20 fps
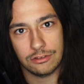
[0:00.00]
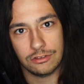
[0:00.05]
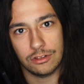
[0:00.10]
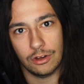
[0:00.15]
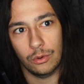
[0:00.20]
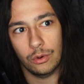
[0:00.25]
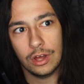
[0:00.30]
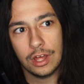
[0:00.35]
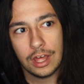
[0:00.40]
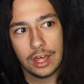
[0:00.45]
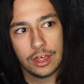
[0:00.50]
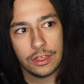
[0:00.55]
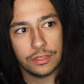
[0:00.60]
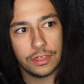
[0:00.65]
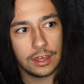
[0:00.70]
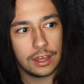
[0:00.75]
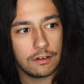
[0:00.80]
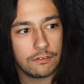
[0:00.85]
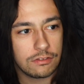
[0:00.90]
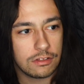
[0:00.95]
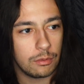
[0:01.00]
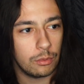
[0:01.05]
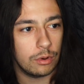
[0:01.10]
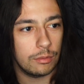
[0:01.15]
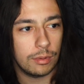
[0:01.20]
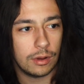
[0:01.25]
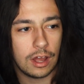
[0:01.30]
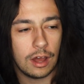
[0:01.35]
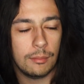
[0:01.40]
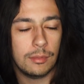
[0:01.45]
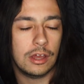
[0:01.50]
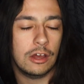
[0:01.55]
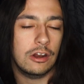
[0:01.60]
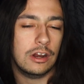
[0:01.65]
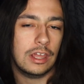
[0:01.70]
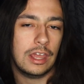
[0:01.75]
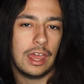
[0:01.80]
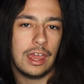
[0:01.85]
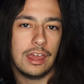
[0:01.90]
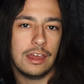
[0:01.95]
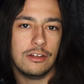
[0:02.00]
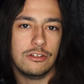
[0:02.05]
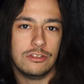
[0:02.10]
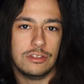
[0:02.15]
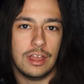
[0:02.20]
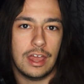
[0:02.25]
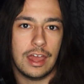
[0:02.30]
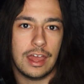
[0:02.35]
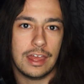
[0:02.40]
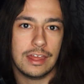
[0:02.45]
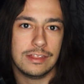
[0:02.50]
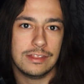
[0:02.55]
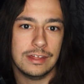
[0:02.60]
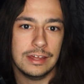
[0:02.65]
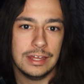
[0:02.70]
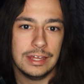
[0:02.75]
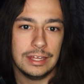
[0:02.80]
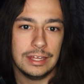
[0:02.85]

So think of someone becoming unengaged as